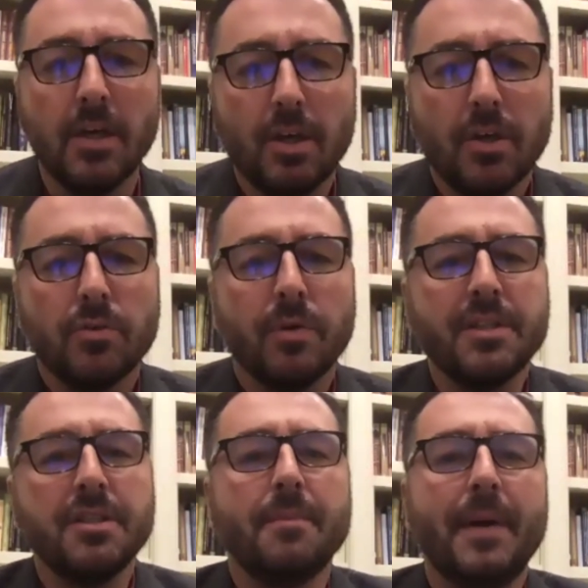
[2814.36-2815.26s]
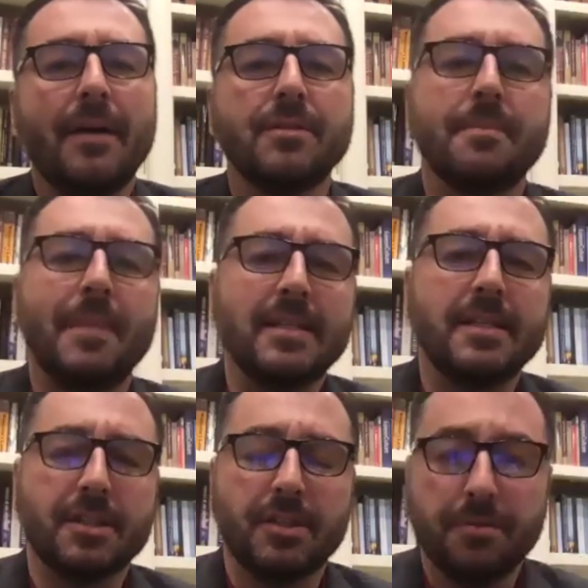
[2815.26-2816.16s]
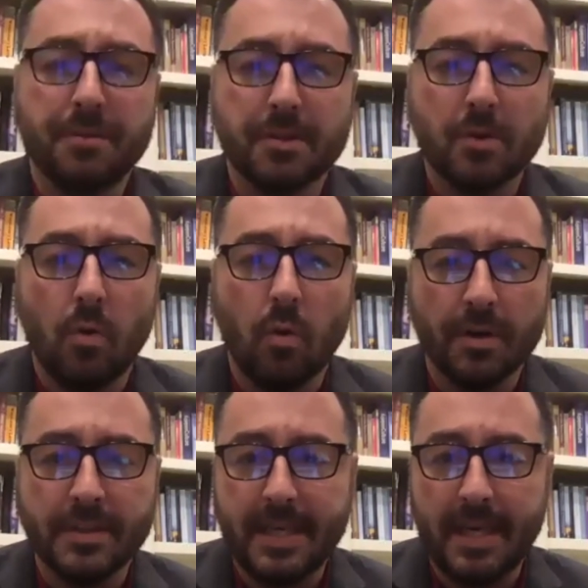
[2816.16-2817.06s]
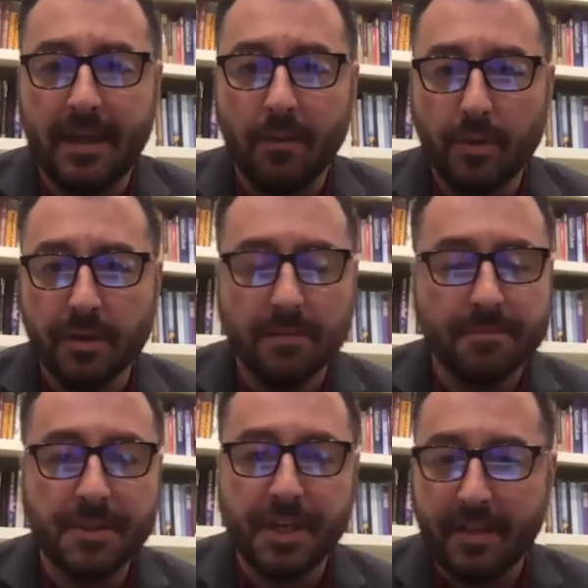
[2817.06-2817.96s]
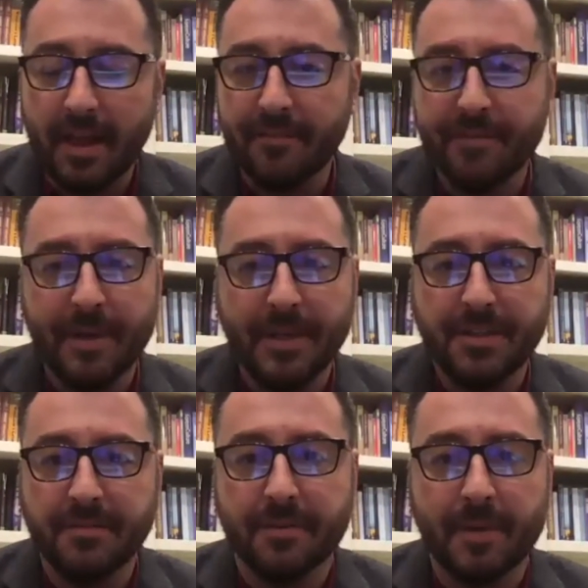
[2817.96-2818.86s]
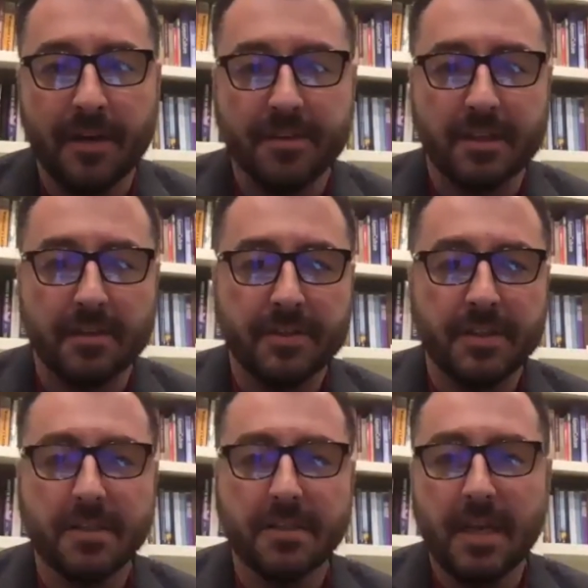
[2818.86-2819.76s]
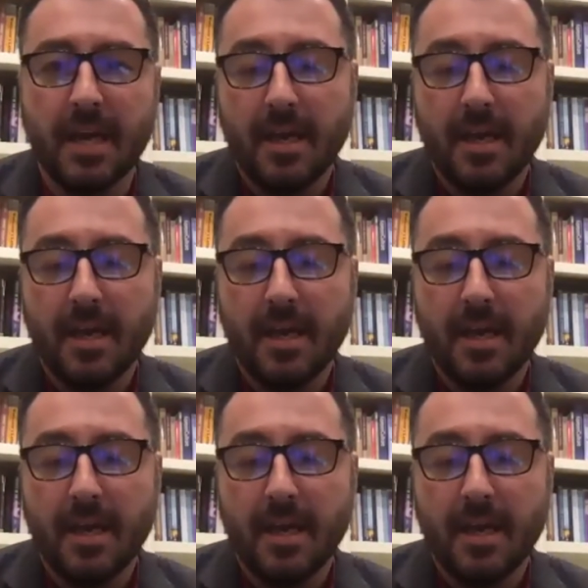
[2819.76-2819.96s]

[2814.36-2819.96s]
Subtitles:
Question about domestic students quarantining. We'll share that information from our health services.